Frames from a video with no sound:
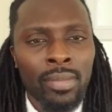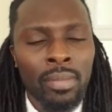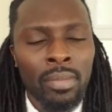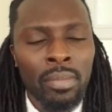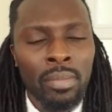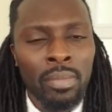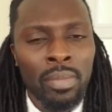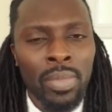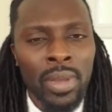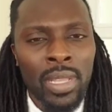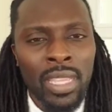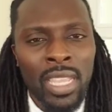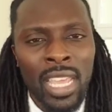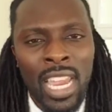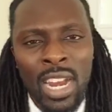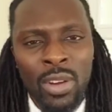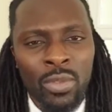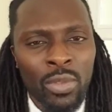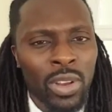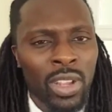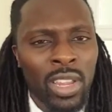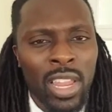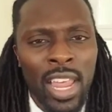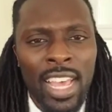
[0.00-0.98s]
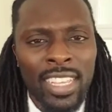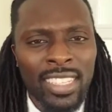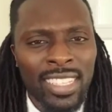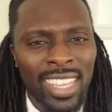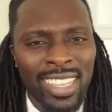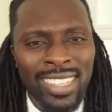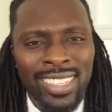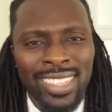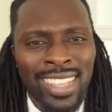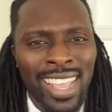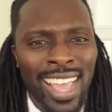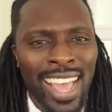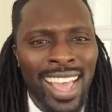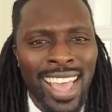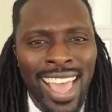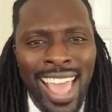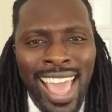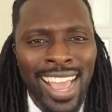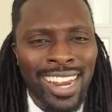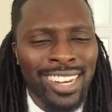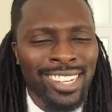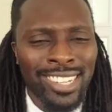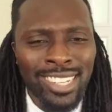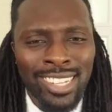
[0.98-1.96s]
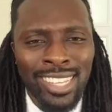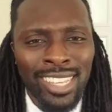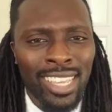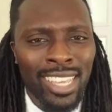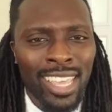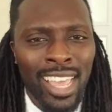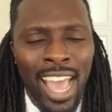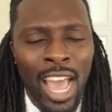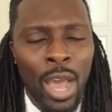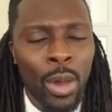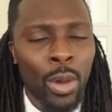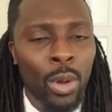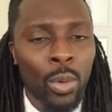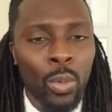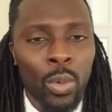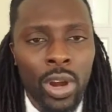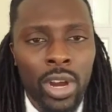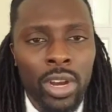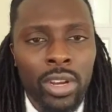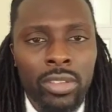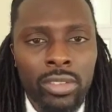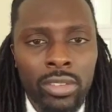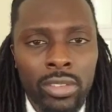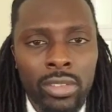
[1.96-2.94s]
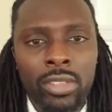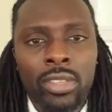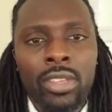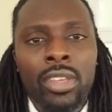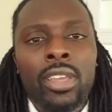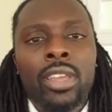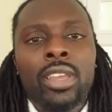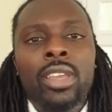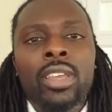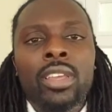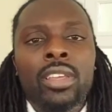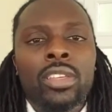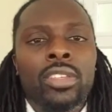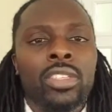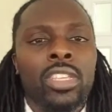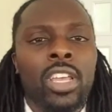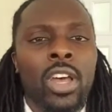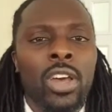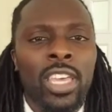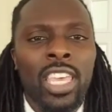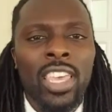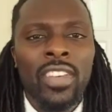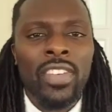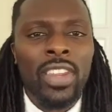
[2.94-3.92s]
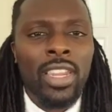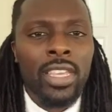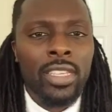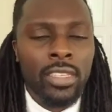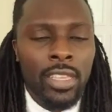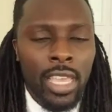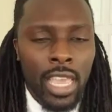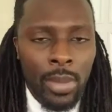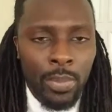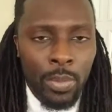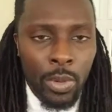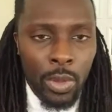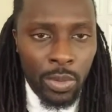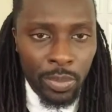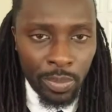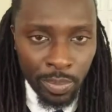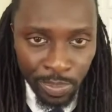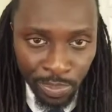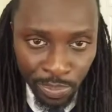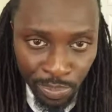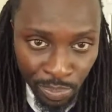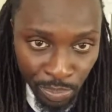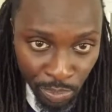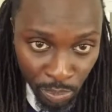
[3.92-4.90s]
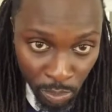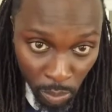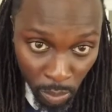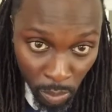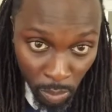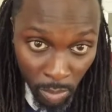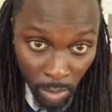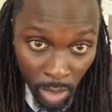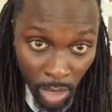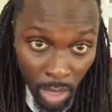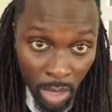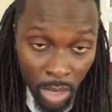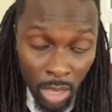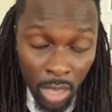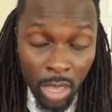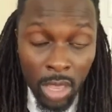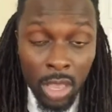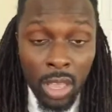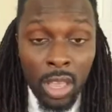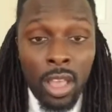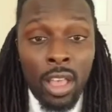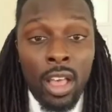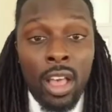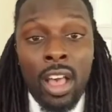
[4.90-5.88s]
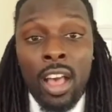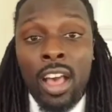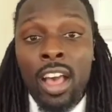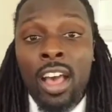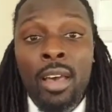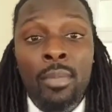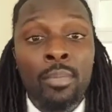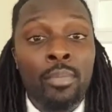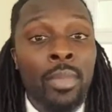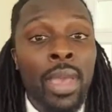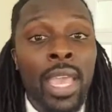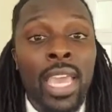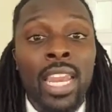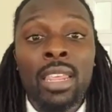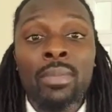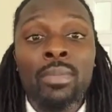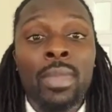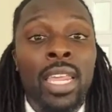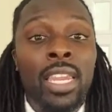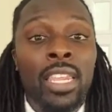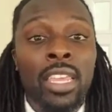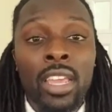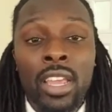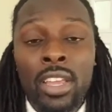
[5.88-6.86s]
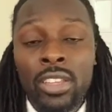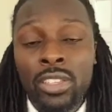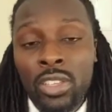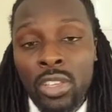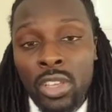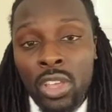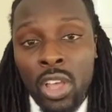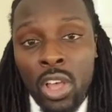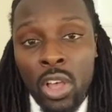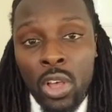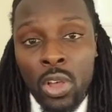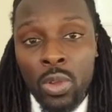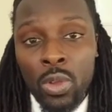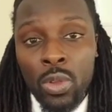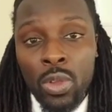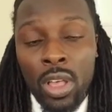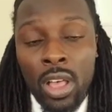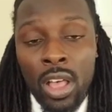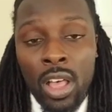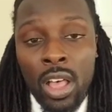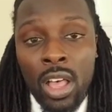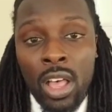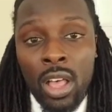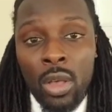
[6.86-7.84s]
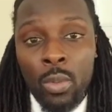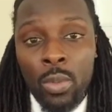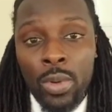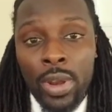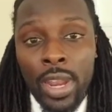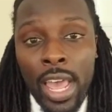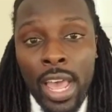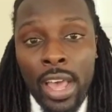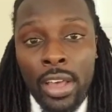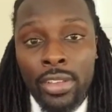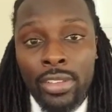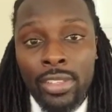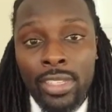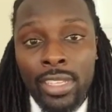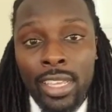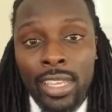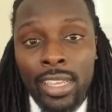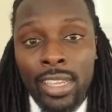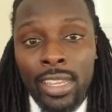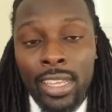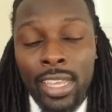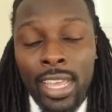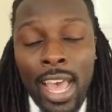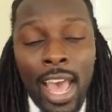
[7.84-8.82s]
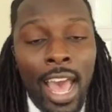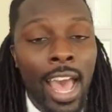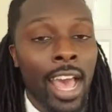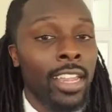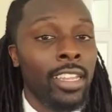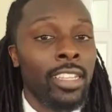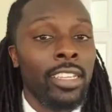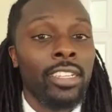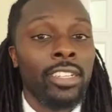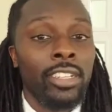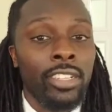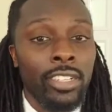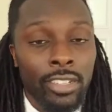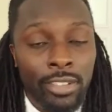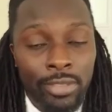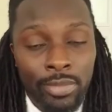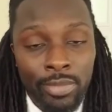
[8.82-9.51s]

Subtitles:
But then I realized that's not actually how it works. So I'll give an example. Many years ago, when I was in college,